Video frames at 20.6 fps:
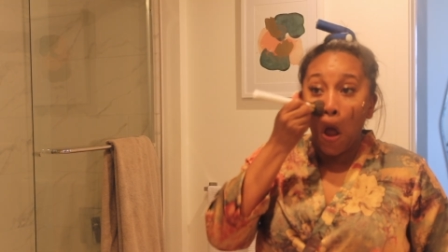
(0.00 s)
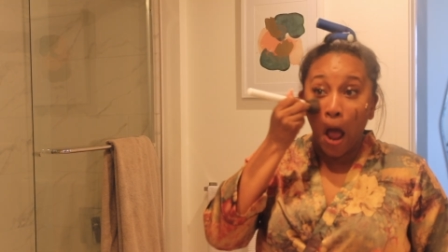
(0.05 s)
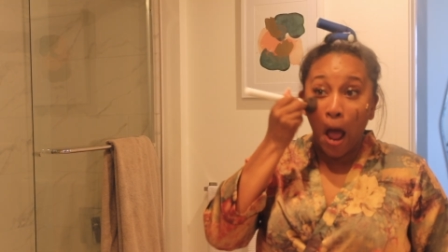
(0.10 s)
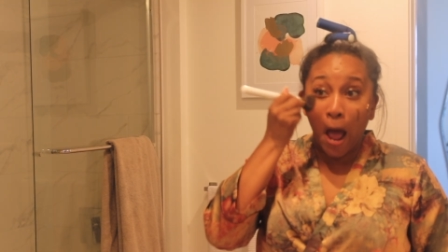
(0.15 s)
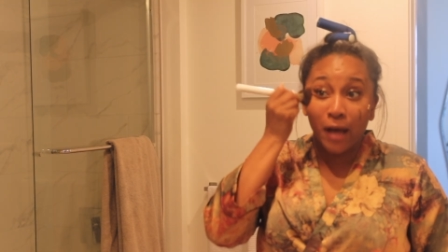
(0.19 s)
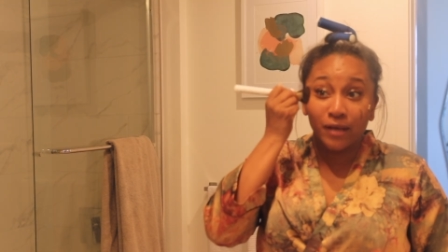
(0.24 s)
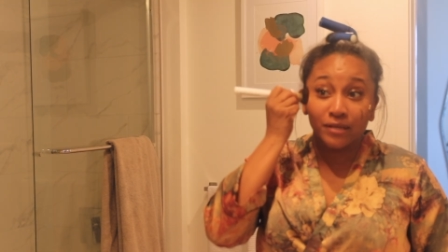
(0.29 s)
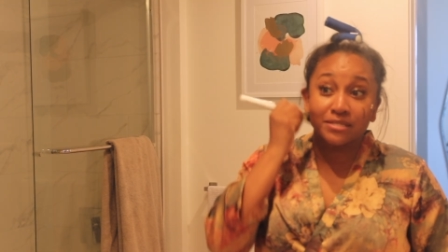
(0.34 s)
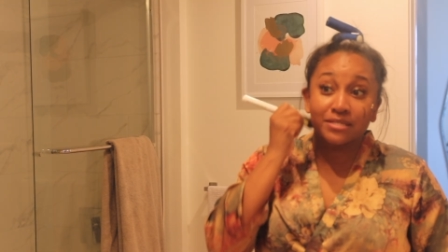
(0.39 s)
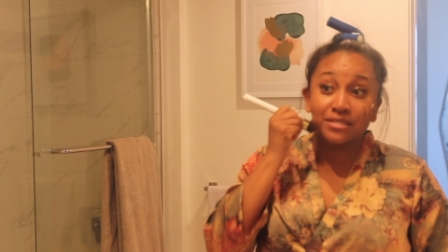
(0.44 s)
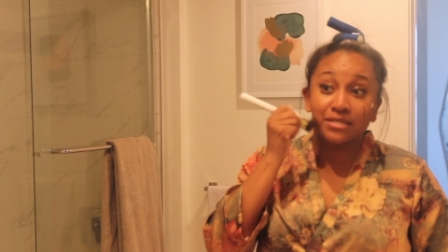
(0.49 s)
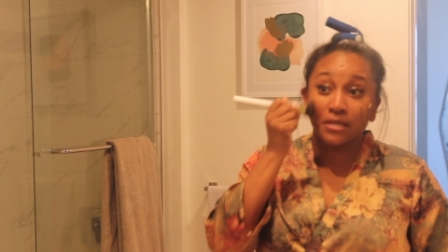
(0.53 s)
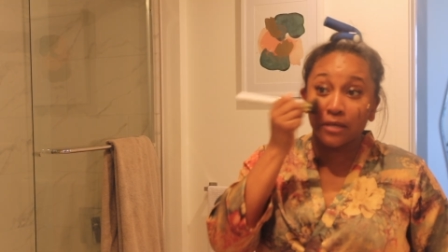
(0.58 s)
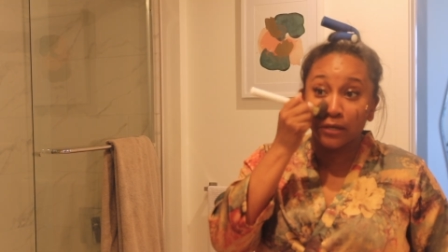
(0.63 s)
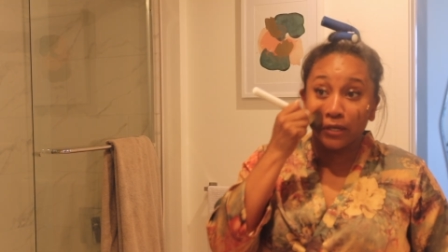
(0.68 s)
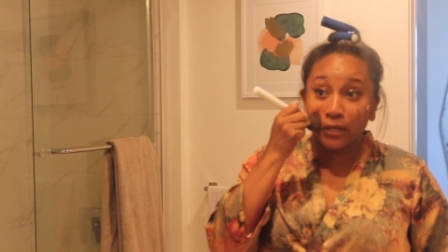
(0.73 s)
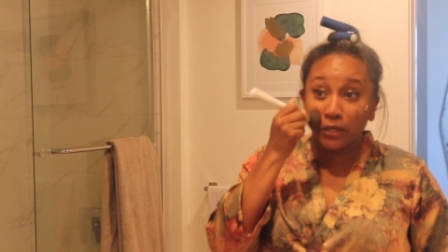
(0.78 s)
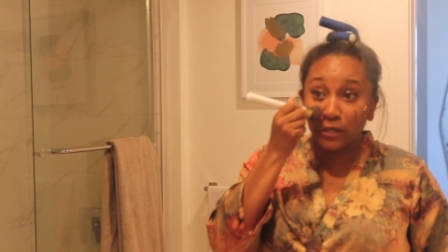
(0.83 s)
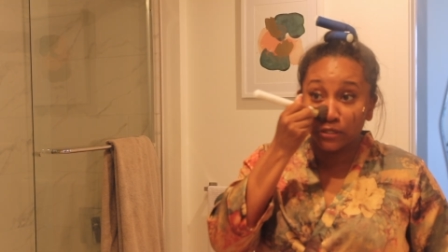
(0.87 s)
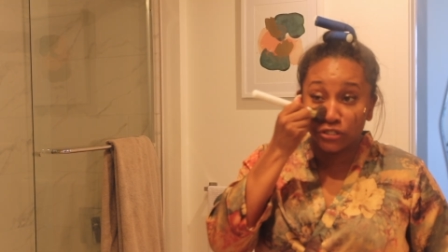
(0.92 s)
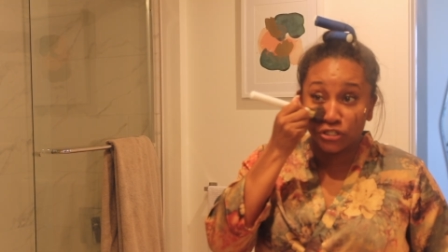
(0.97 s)
as
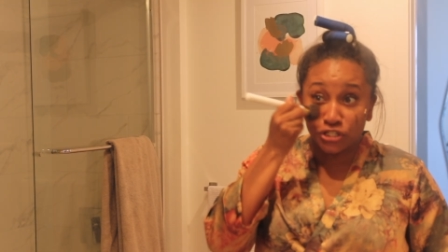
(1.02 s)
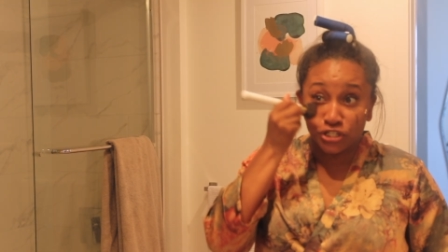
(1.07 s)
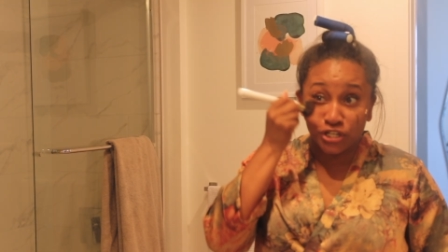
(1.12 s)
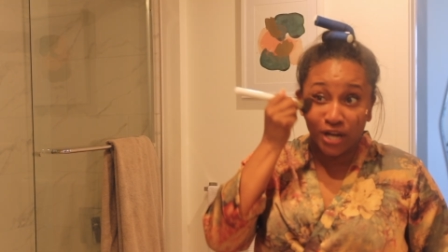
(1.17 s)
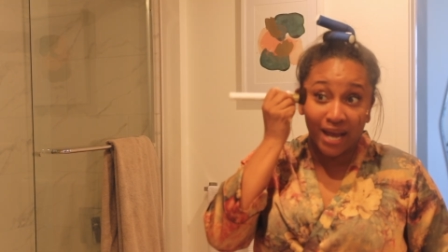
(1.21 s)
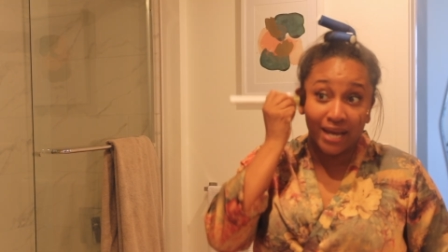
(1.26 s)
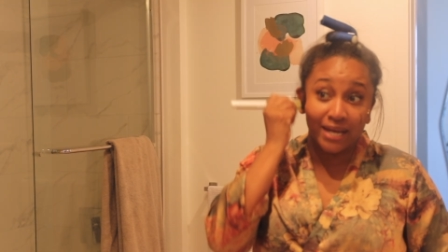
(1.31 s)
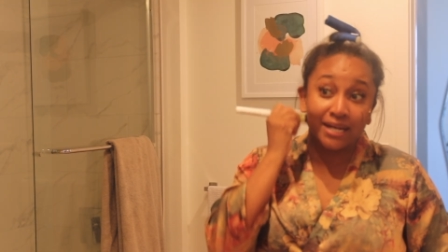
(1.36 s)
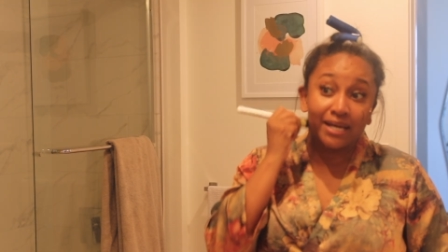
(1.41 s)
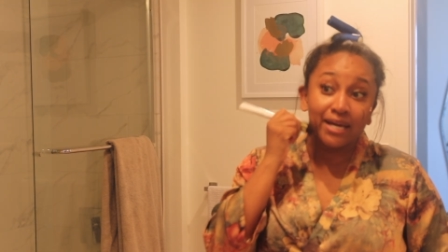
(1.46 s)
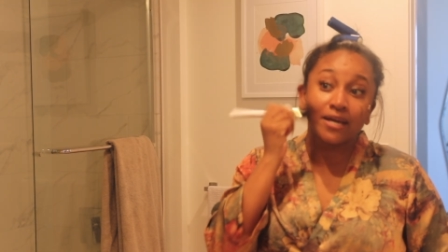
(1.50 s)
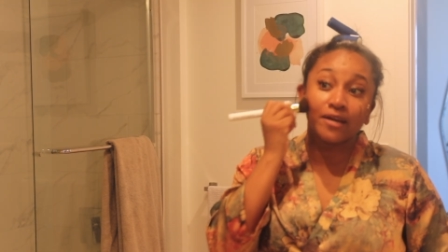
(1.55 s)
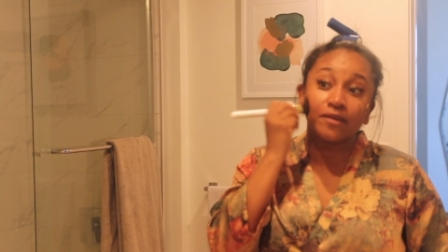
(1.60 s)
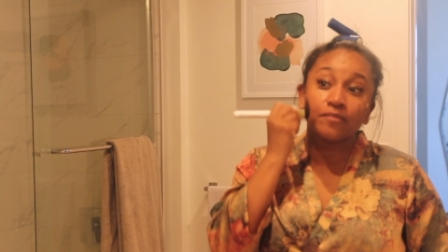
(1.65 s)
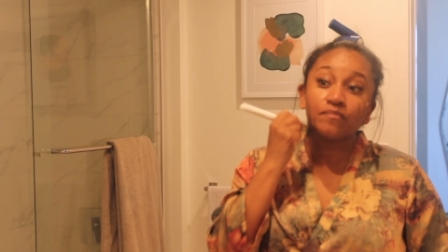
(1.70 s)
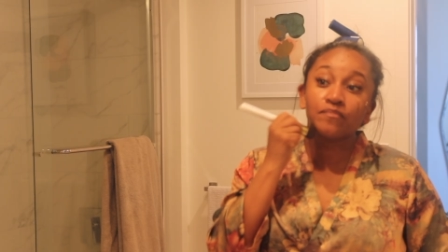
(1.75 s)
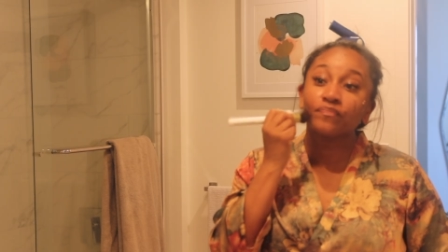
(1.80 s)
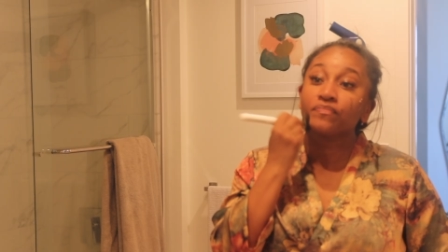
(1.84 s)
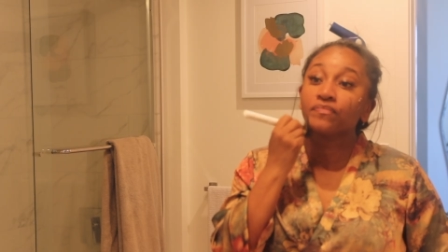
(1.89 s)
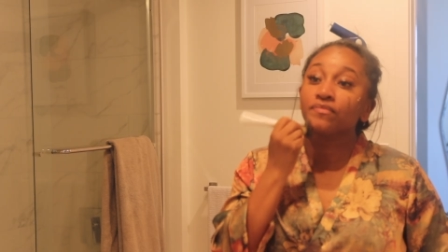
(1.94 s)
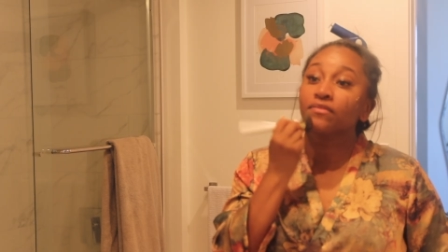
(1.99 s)
shiny